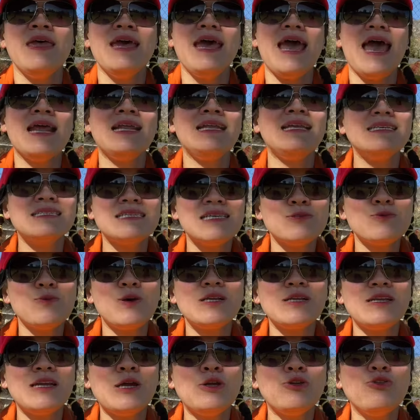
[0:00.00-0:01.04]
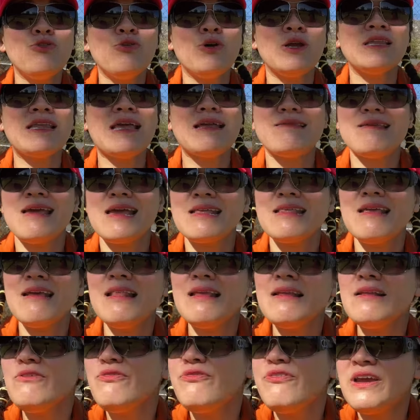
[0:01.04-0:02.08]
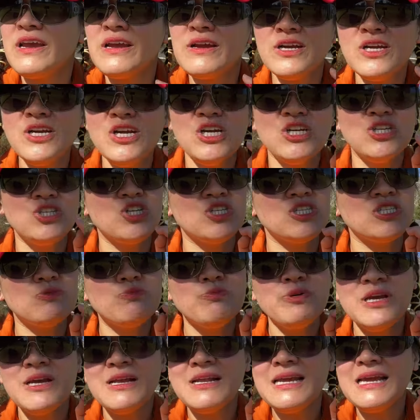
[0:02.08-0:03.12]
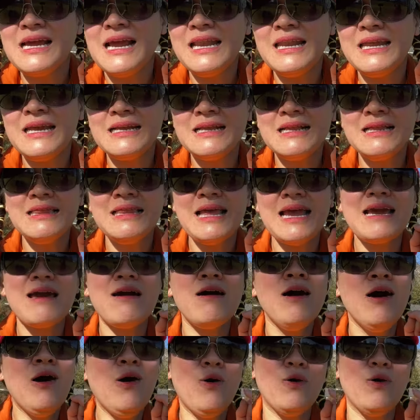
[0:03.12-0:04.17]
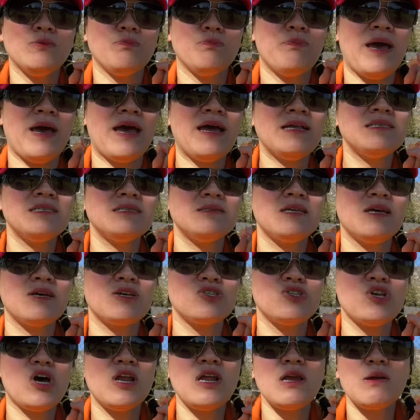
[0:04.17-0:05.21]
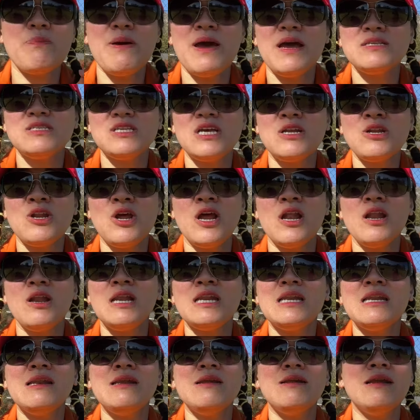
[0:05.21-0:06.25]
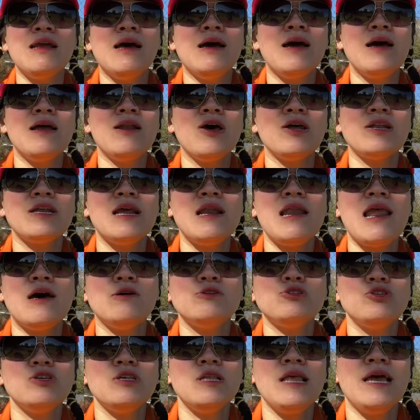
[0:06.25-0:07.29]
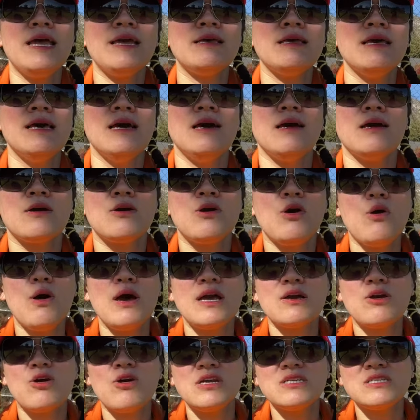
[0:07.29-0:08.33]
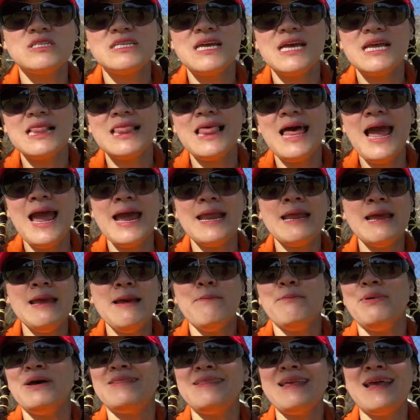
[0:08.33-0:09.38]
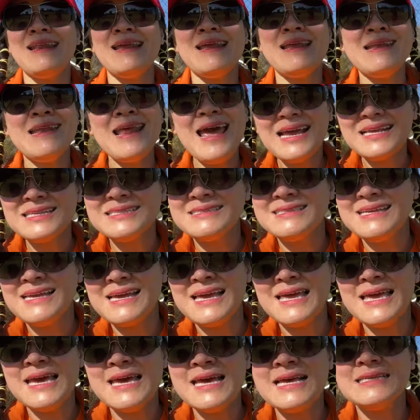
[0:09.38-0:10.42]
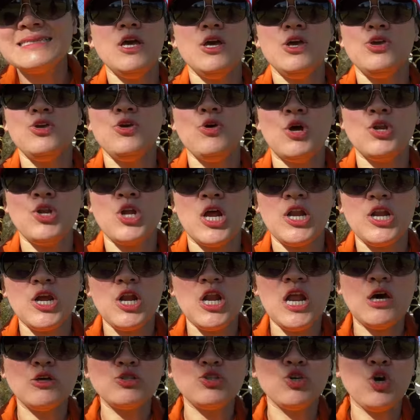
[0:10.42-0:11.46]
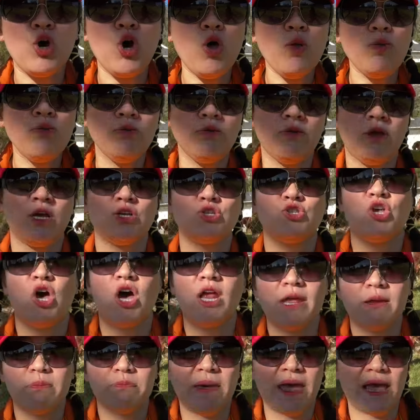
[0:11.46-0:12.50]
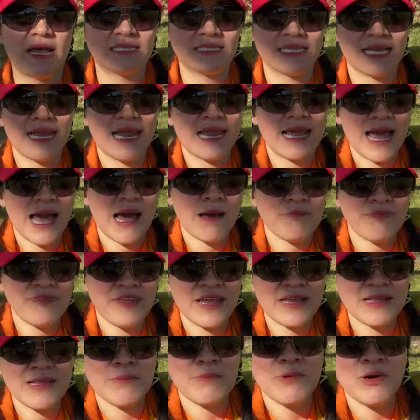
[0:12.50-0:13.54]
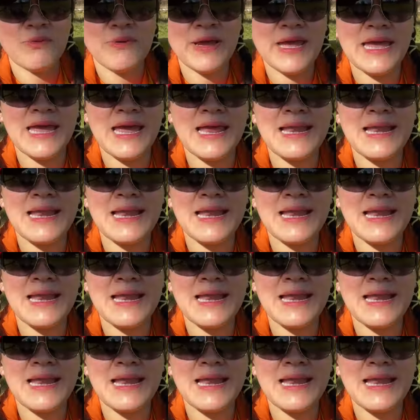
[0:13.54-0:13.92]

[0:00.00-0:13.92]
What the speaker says: And this is what they're doing. They take the little finger, just merely a little like, oh, pets, exotic pets are not allowed to like go across state line. But then the next thing is you are not allowed to own exotic pets and they can't take them away.